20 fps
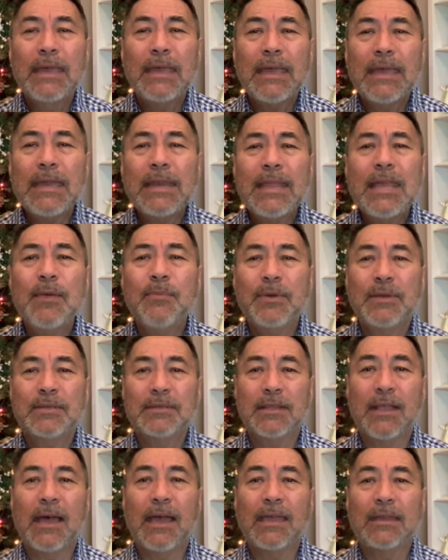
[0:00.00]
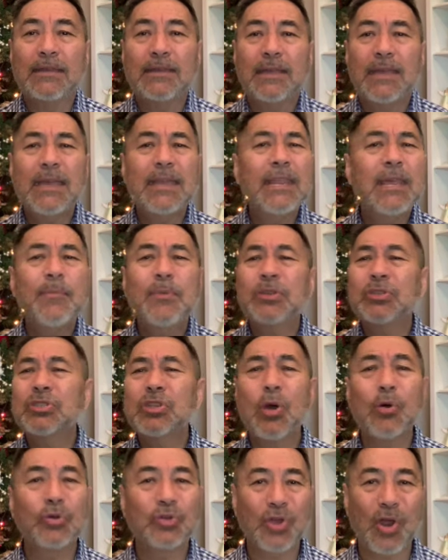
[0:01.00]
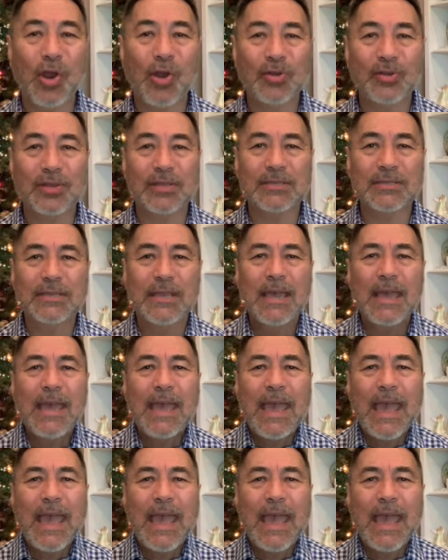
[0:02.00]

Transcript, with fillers: In him is light, in him is no darkness.